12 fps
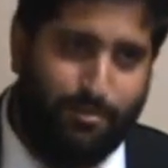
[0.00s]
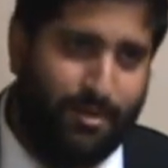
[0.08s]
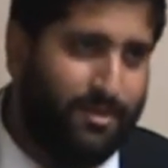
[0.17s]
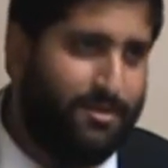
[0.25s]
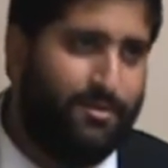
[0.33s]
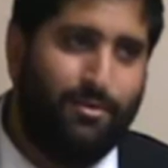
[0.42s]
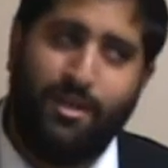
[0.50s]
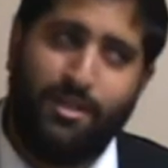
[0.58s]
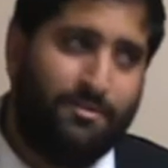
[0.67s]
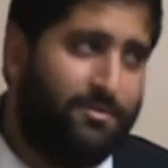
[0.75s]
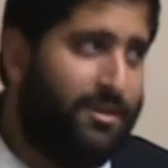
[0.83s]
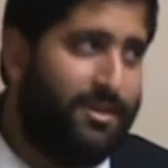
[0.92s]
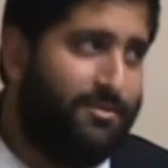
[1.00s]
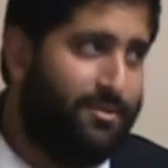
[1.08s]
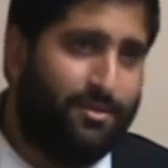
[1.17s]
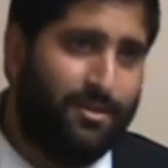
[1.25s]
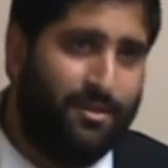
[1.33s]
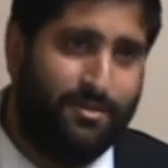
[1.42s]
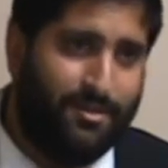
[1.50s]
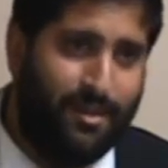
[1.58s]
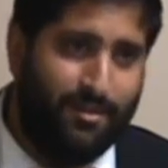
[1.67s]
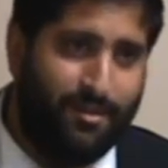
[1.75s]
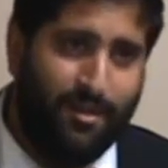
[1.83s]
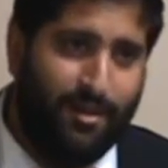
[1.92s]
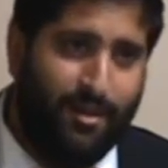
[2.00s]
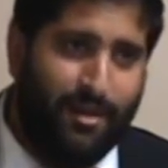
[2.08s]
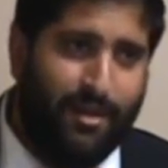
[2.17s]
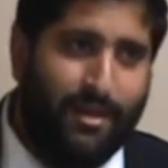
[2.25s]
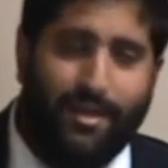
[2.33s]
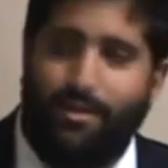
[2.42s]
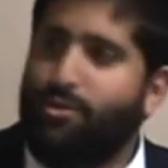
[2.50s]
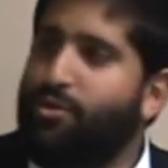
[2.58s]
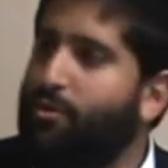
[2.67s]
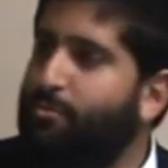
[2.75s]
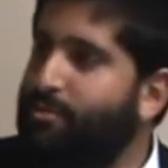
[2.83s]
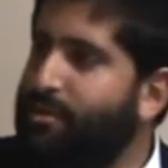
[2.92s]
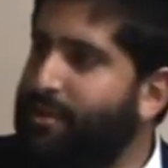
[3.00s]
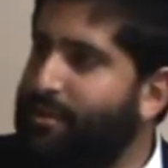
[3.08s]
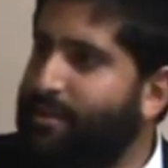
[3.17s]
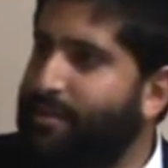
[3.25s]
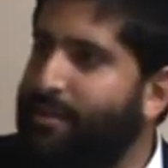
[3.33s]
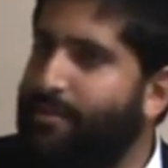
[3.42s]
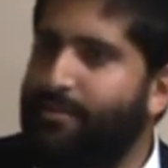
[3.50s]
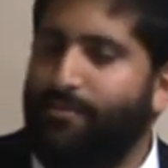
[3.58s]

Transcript: because the Rogatchover is very difficult to understand. He was so brilliant that he